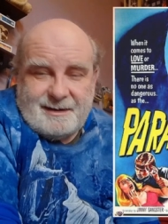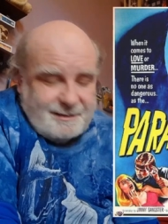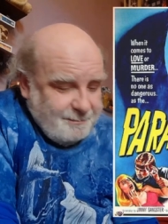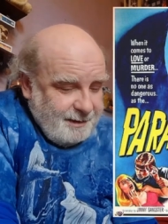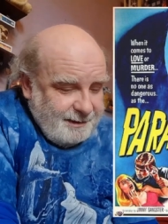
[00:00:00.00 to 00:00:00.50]

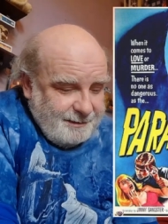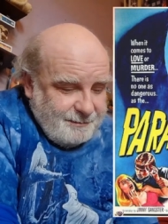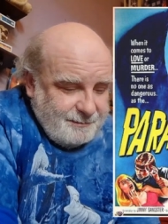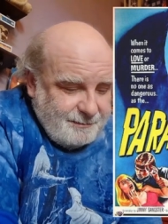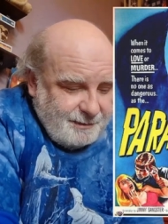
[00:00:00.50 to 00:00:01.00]
The more
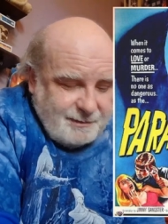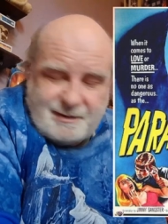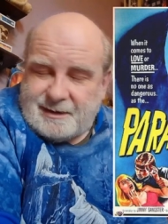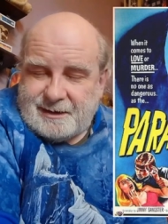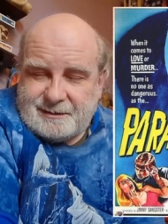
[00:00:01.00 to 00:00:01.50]
you
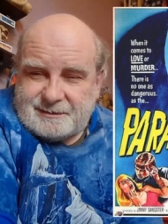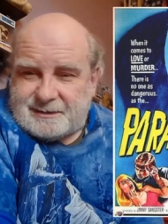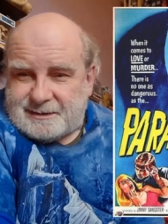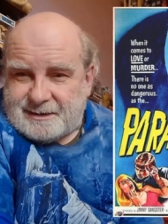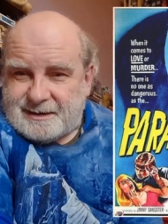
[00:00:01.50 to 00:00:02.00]
look at
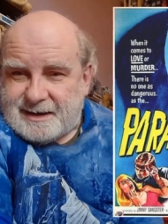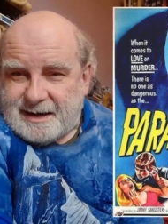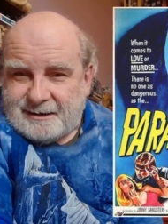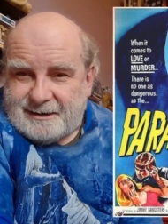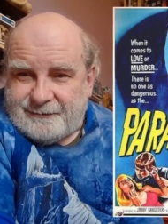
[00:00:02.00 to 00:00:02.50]

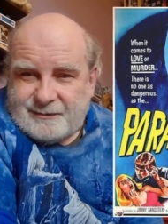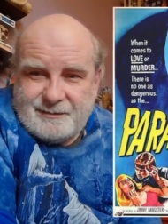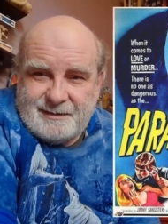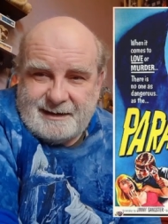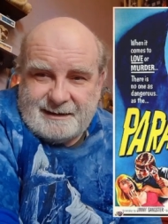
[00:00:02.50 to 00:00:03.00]

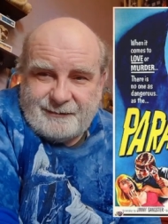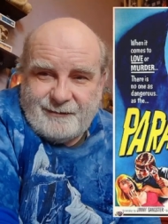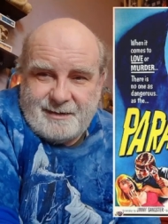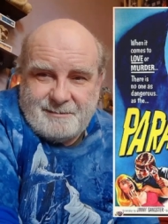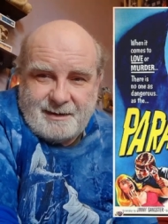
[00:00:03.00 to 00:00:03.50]
Oliver Reed's
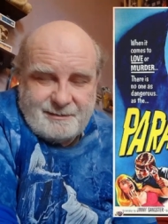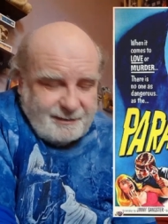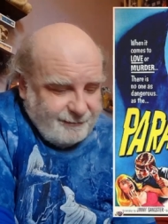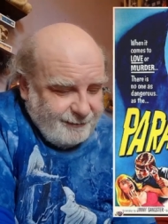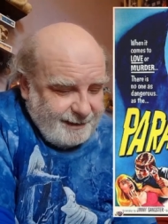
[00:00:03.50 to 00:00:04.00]

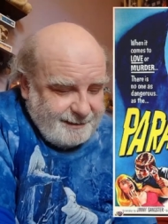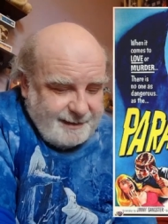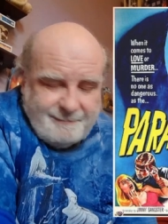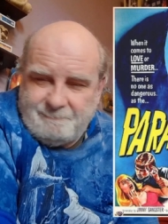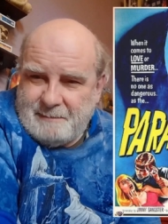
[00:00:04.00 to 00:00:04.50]
filmography, the
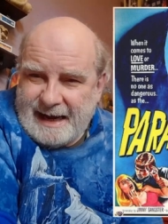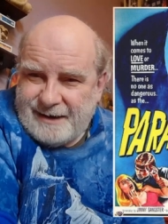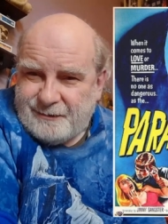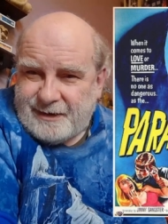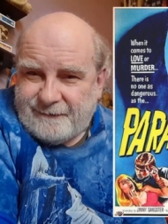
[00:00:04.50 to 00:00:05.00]

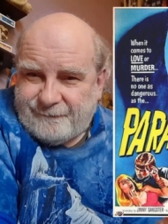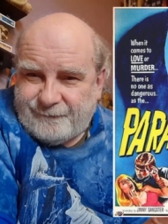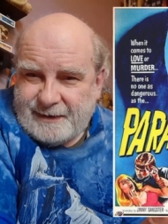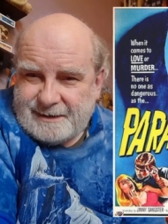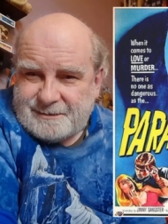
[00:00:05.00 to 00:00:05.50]
amount of
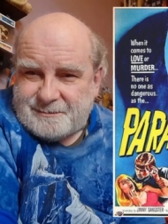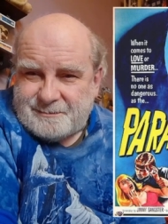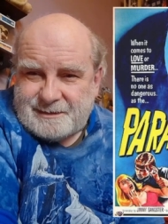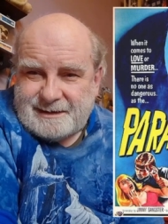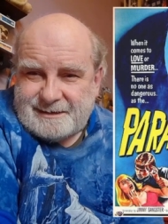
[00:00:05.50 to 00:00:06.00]

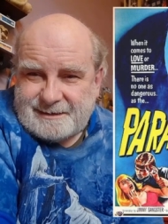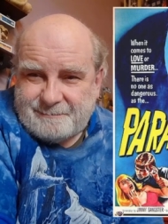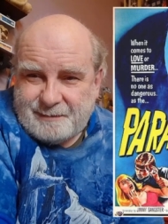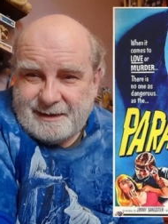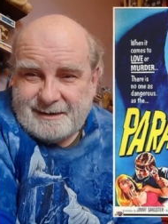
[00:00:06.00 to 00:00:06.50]
films he's
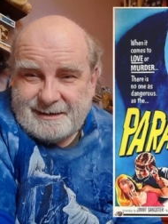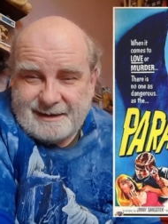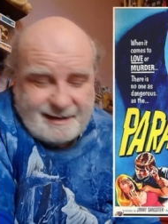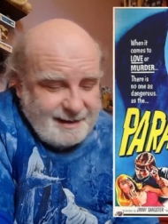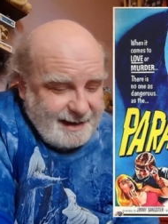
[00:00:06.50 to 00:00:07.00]
appeared in.